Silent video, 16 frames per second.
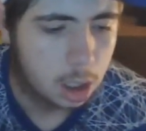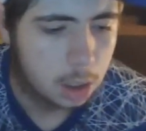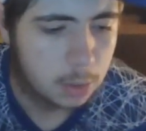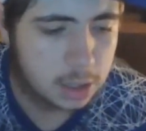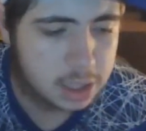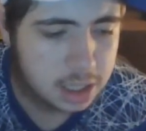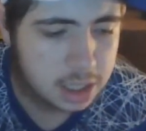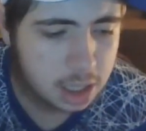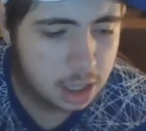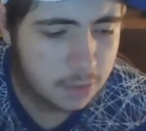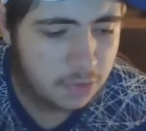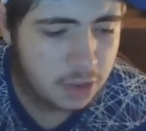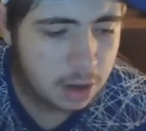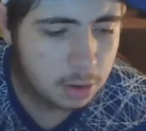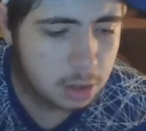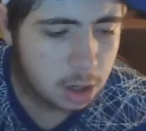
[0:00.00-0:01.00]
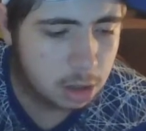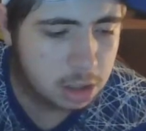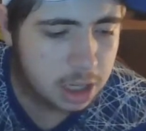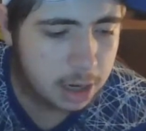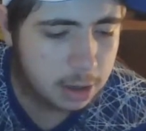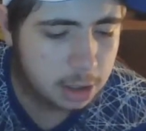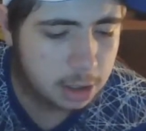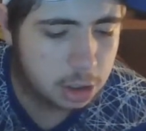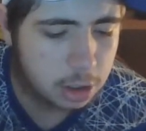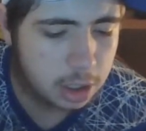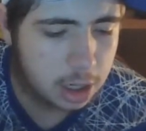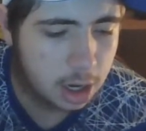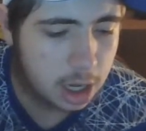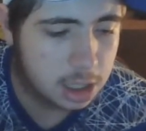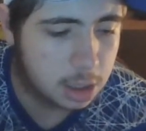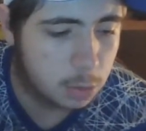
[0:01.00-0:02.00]
We're still in field goal territory,
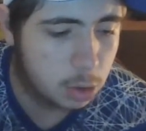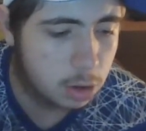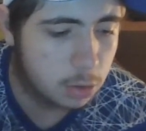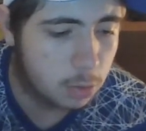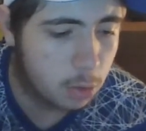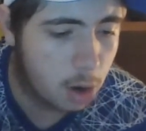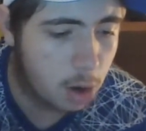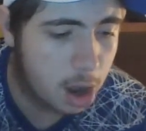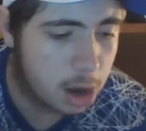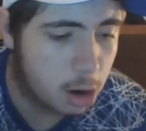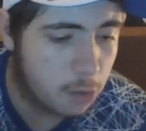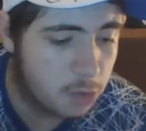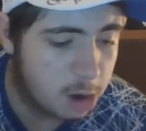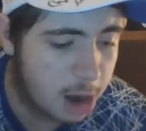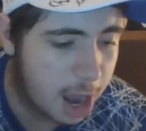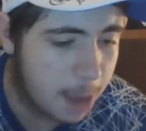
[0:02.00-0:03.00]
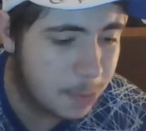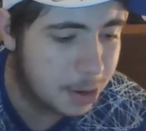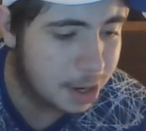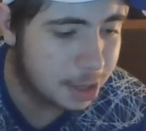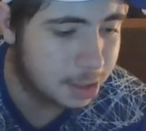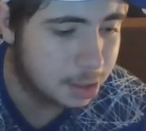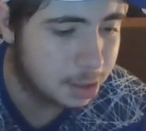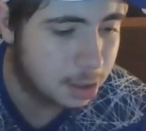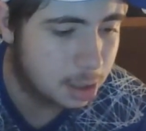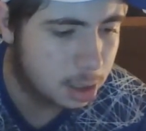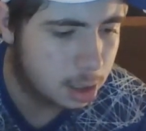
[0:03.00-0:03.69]
guys. I wouldn't write off it happening.